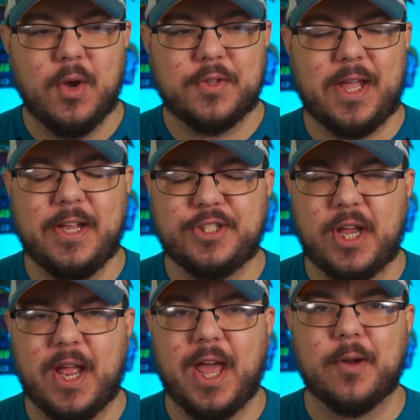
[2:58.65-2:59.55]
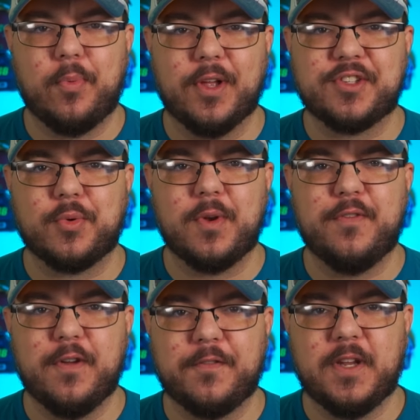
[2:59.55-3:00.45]
with AJ at a plus
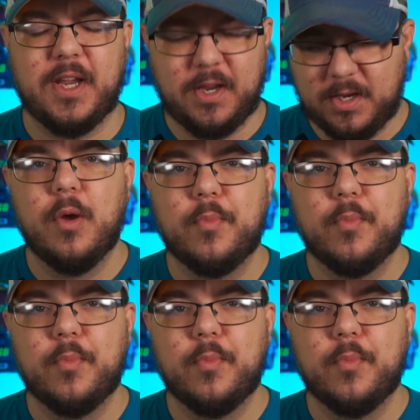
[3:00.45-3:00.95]
350.